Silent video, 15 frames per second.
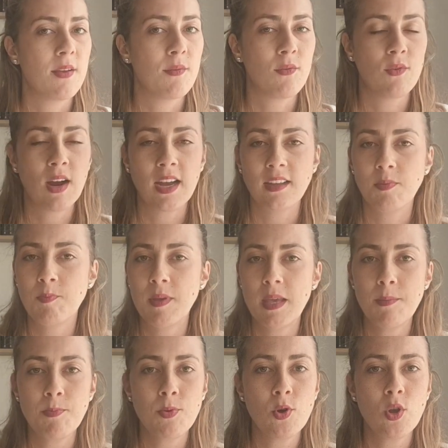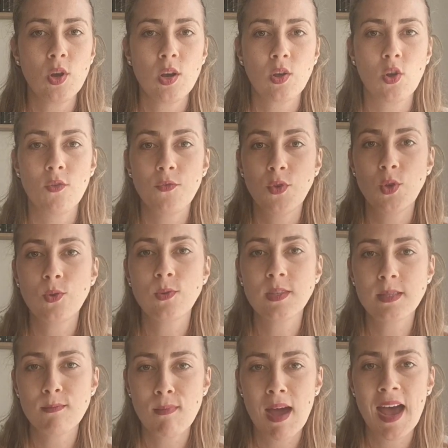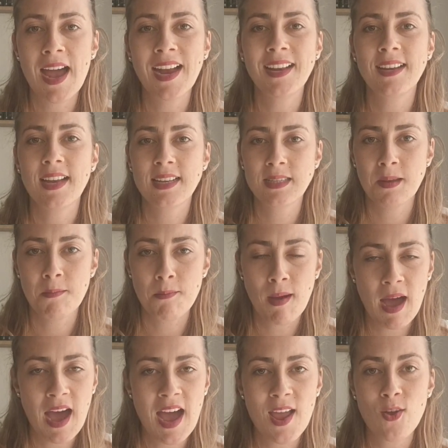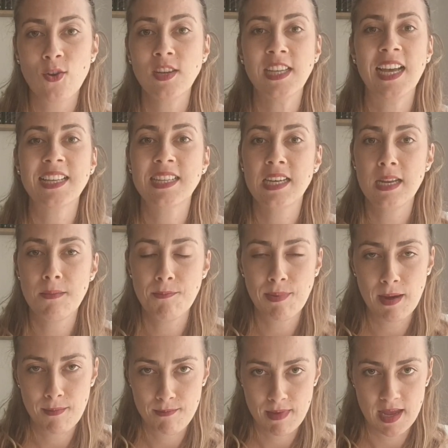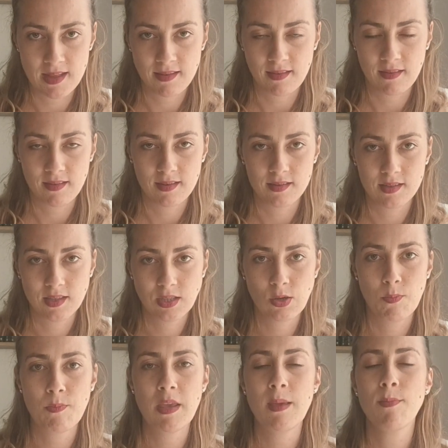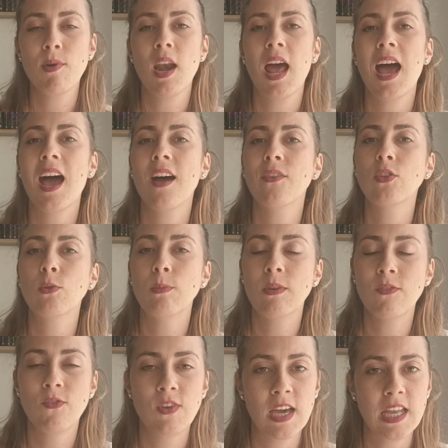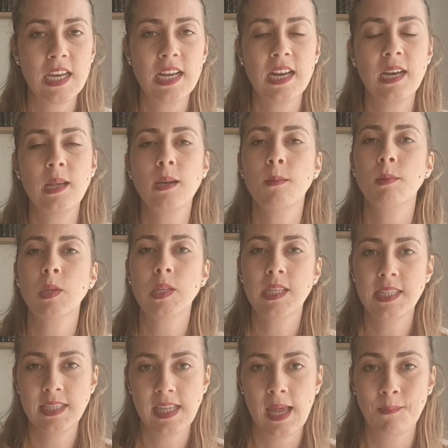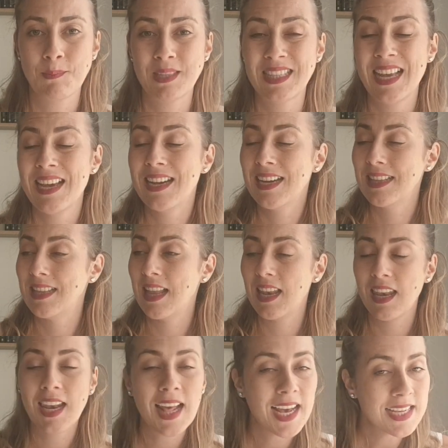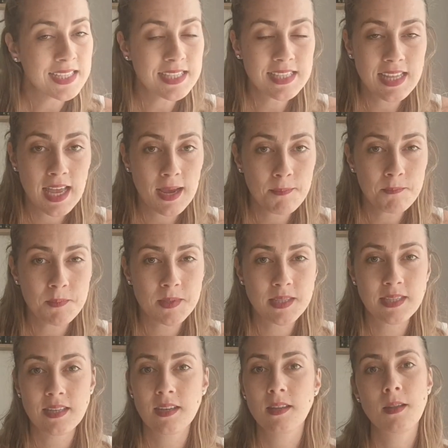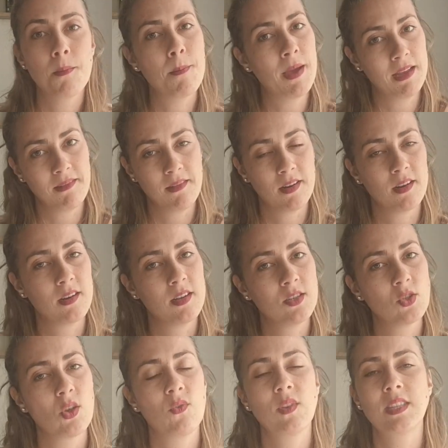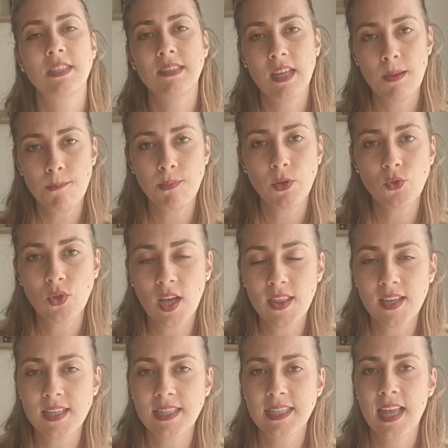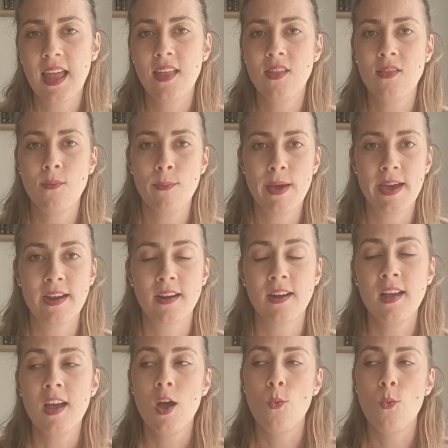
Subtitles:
Right, people, confused mind doesn't buy or doesn't implement. So people have to be very clear about the steps. The less steps, the better. So if it's simple to understand, the better.